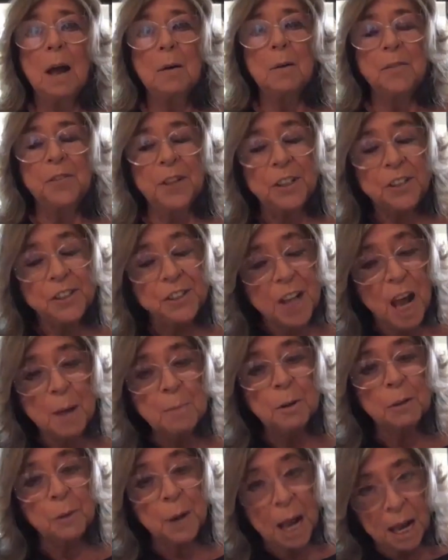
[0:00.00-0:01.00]
This time
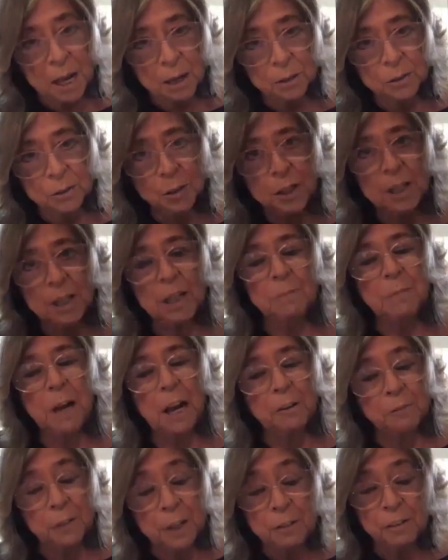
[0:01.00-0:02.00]
around, in my
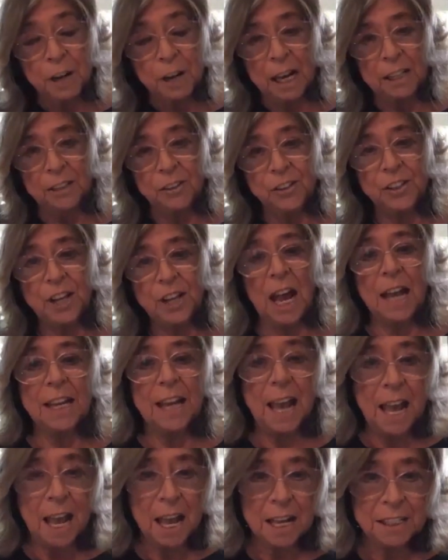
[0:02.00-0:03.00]
rewrites, I
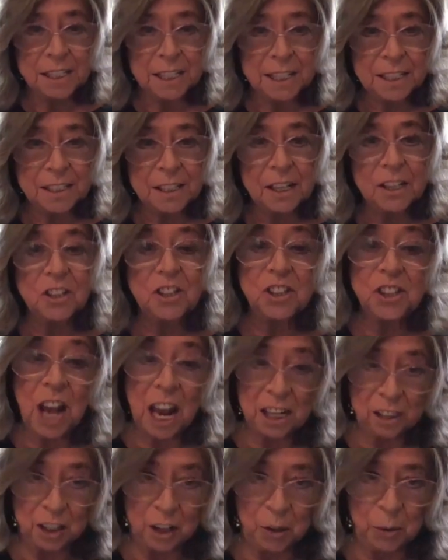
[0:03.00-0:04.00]
added
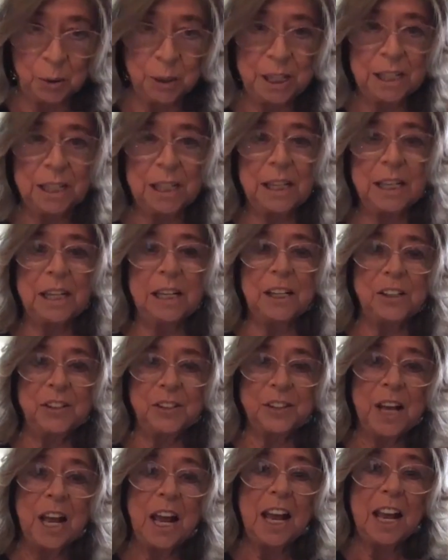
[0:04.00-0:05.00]
Shiloh. He
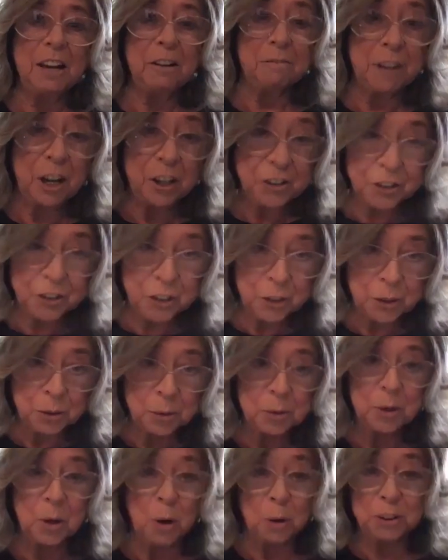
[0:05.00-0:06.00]
is a rescue
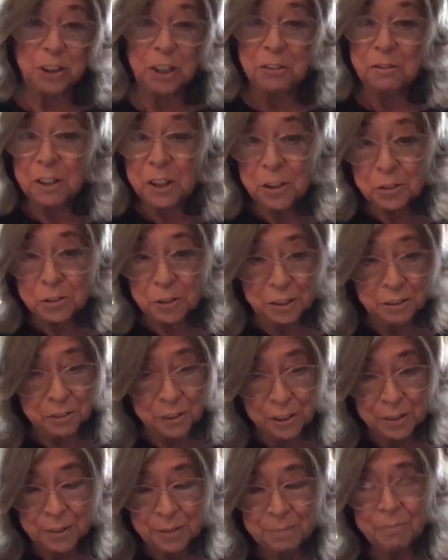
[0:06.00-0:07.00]
golden
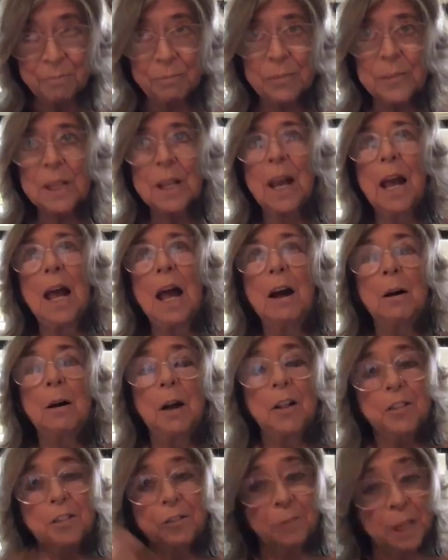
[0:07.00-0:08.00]
retriever,
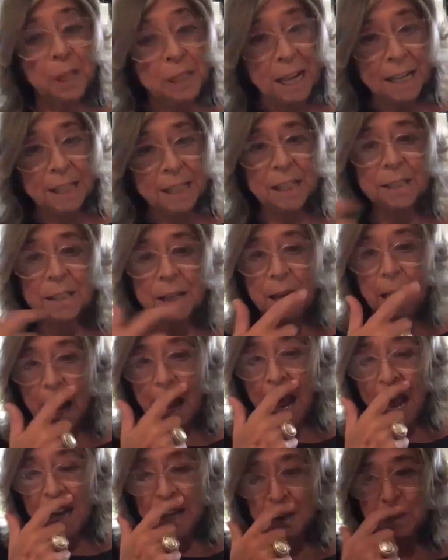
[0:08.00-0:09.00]
three-legged
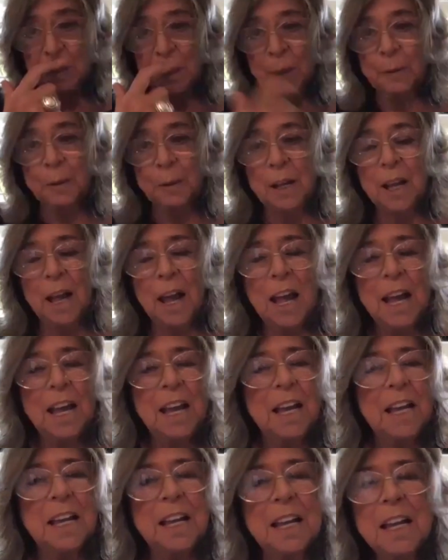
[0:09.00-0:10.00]
animal.
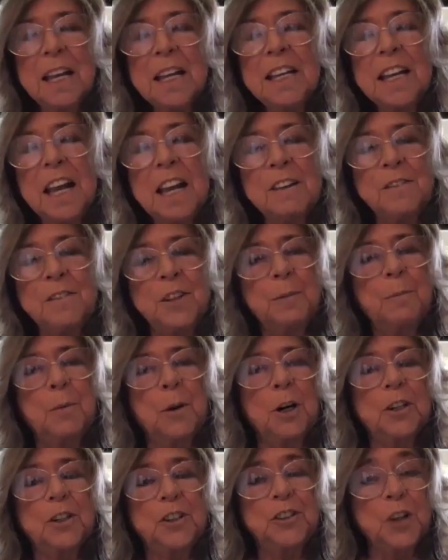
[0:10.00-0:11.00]
He gave the
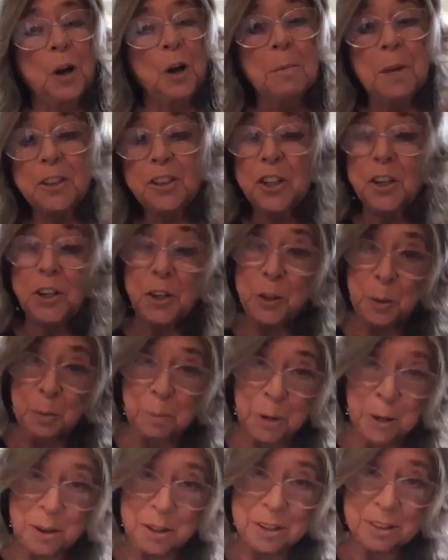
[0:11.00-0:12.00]
book so much
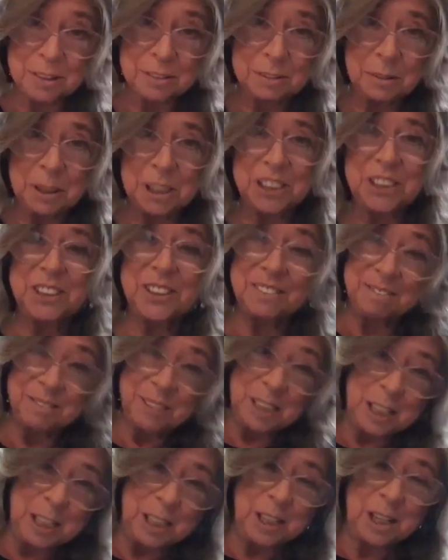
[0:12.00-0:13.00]
humor, which
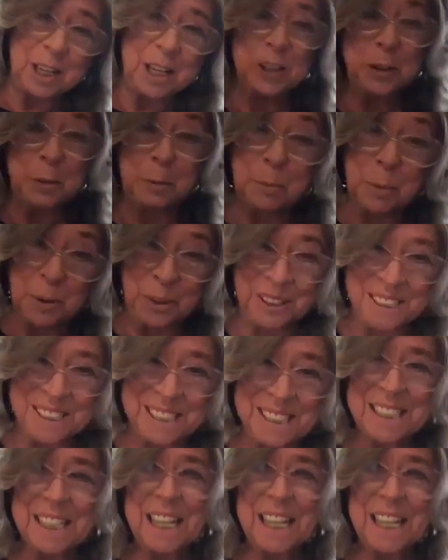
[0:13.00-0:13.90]
is important,